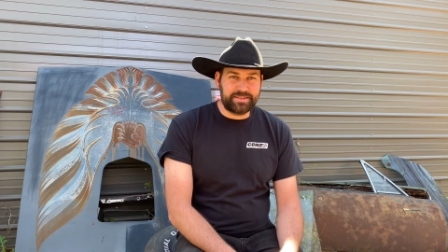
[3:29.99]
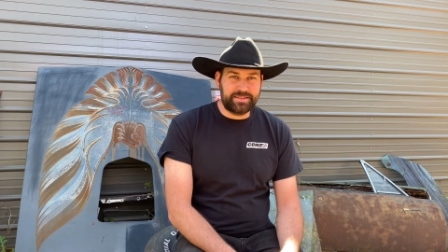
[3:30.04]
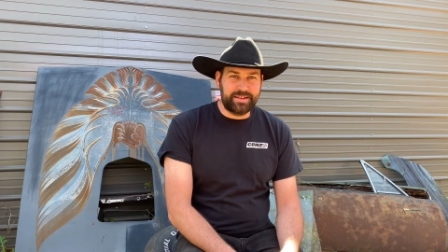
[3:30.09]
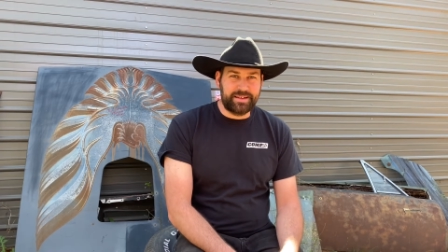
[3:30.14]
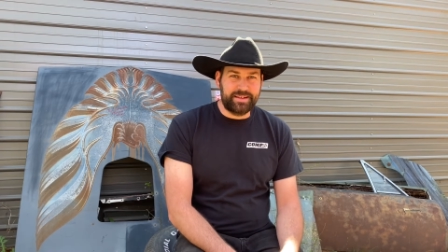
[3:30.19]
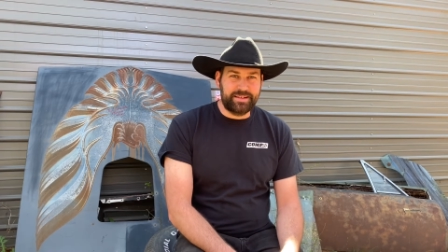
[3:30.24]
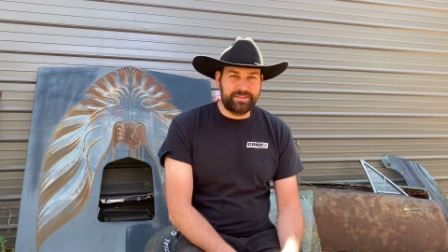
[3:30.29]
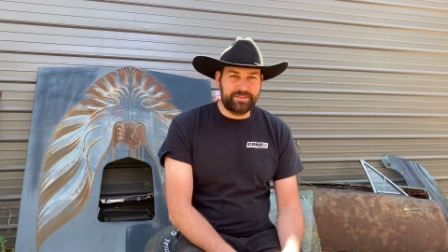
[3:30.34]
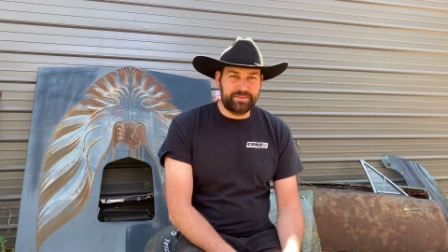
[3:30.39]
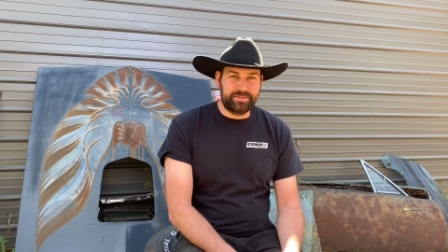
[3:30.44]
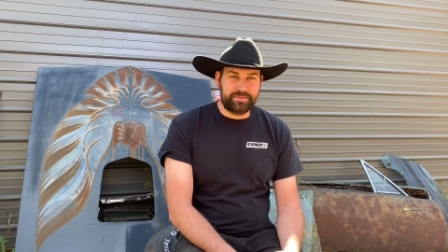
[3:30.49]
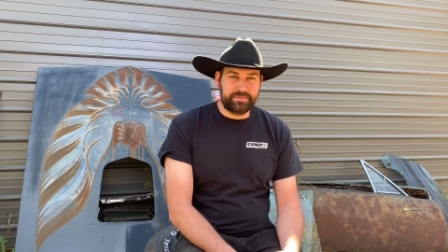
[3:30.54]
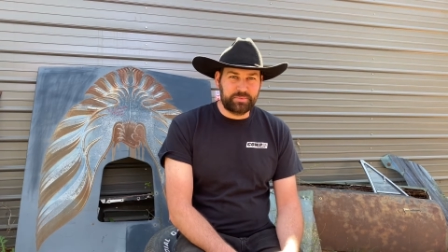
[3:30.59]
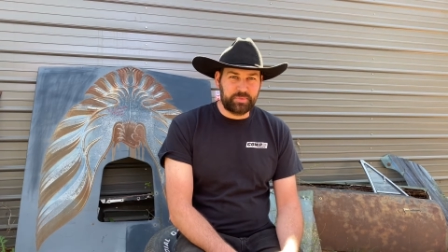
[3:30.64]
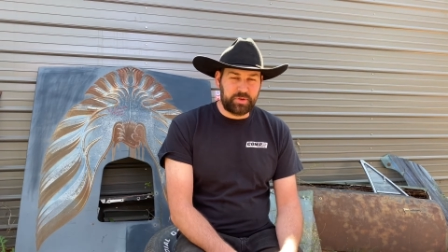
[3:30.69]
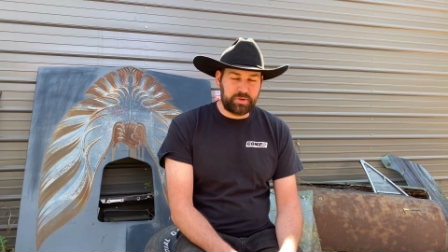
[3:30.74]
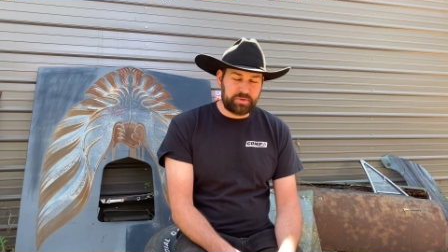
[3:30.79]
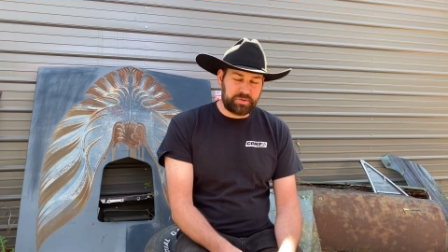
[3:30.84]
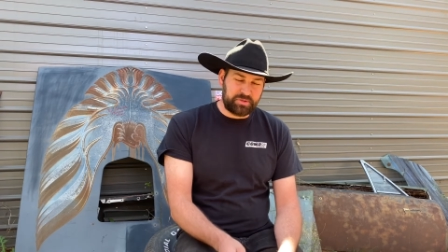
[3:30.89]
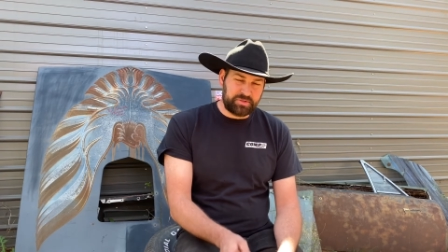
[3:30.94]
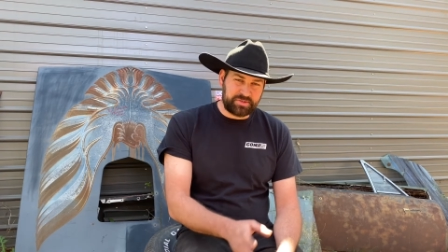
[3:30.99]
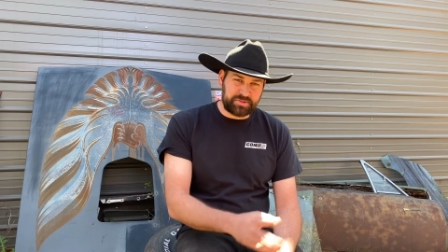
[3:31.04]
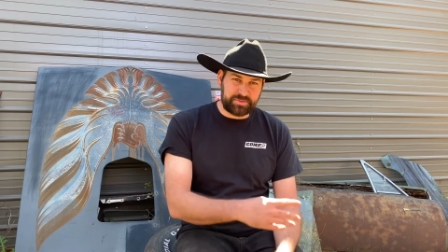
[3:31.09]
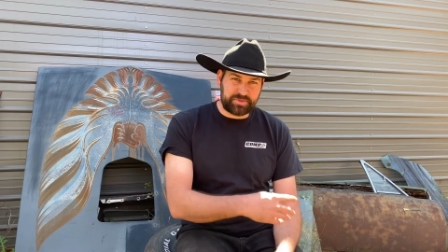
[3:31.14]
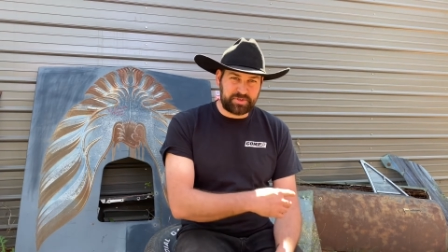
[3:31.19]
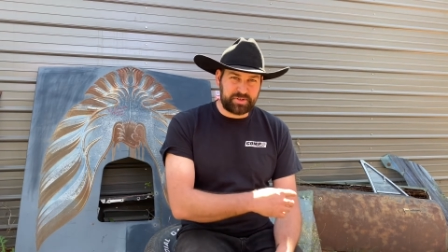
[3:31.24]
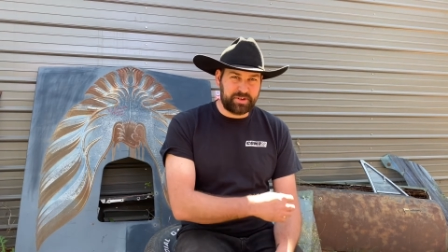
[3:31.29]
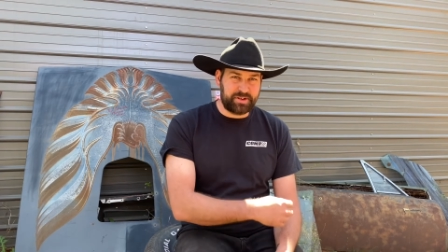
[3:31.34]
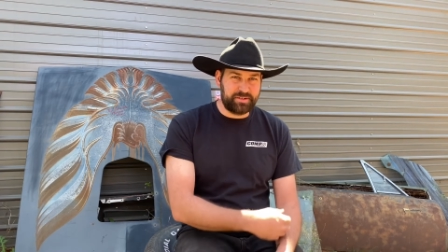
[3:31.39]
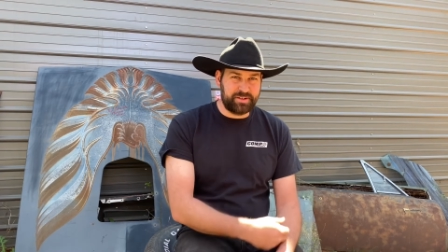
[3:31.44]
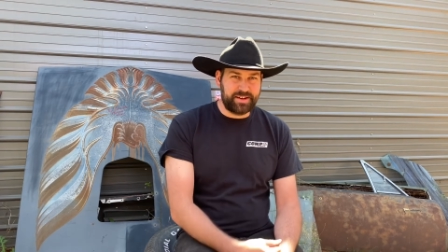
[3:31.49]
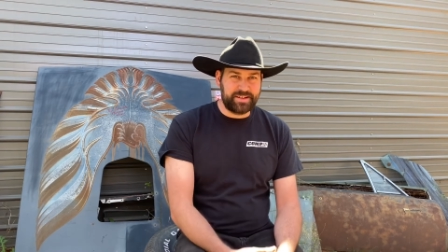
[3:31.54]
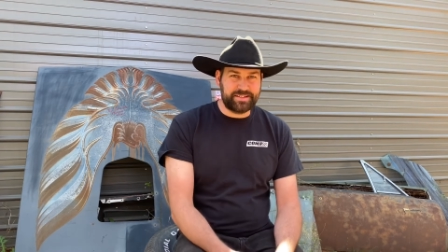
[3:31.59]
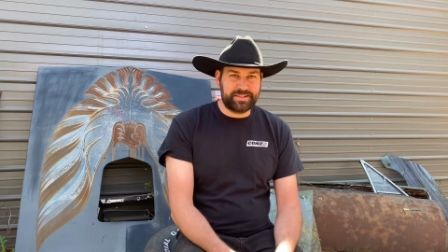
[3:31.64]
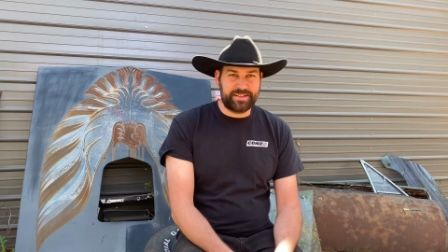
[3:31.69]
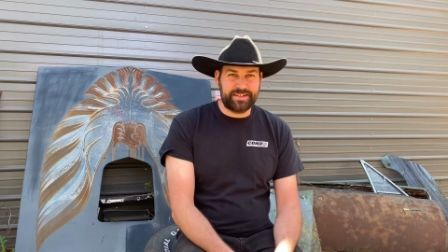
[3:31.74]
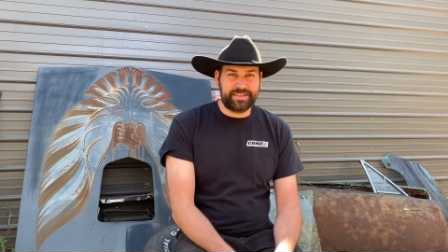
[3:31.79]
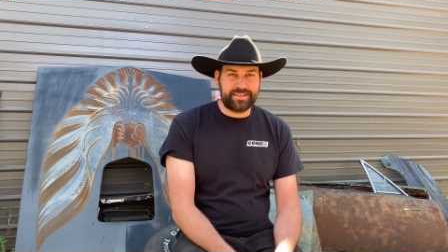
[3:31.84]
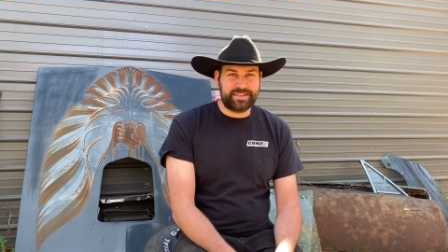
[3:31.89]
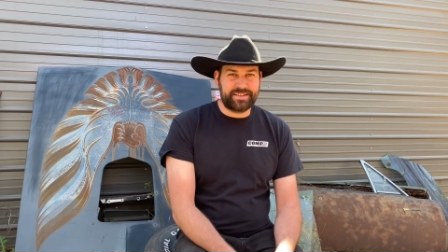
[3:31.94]
and we were doing some street racing
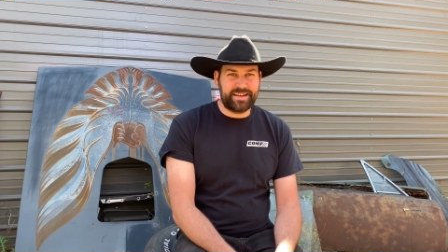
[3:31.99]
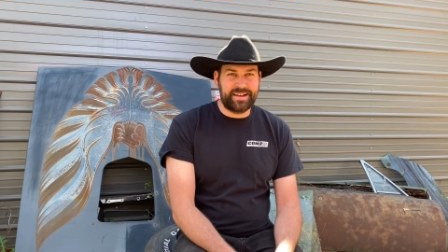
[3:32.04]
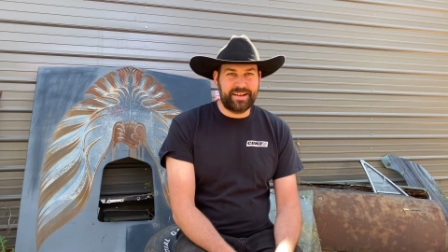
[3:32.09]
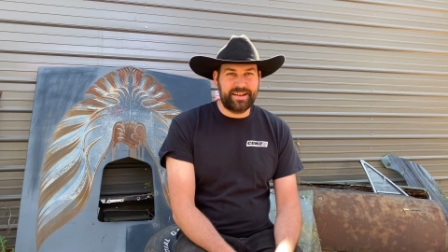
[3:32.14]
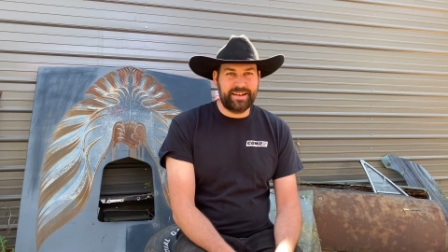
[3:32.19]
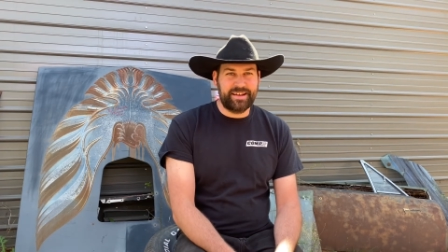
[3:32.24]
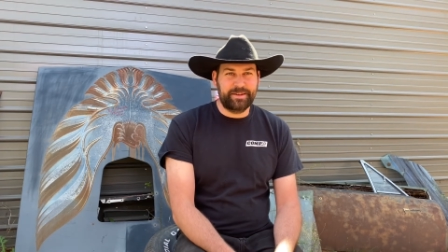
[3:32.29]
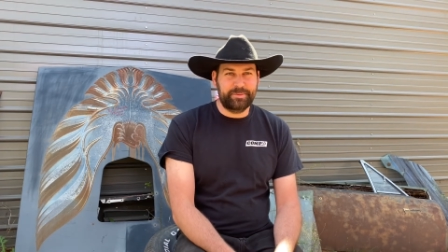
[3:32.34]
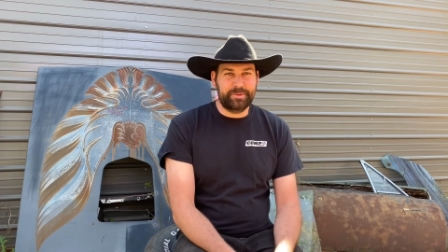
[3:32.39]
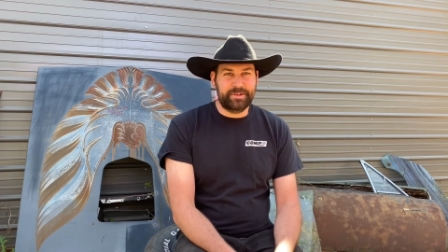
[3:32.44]
at the time,